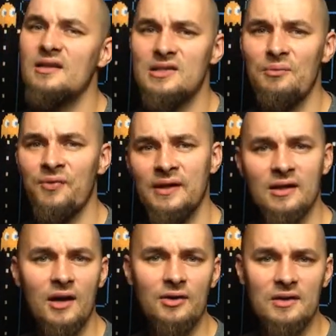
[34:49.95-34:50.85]
something, you
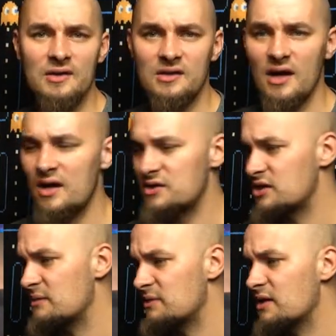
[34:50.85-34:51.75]
go to the
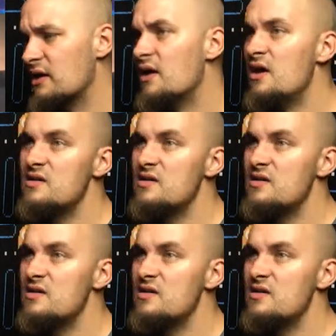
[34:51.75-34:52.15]
Starship, don't you?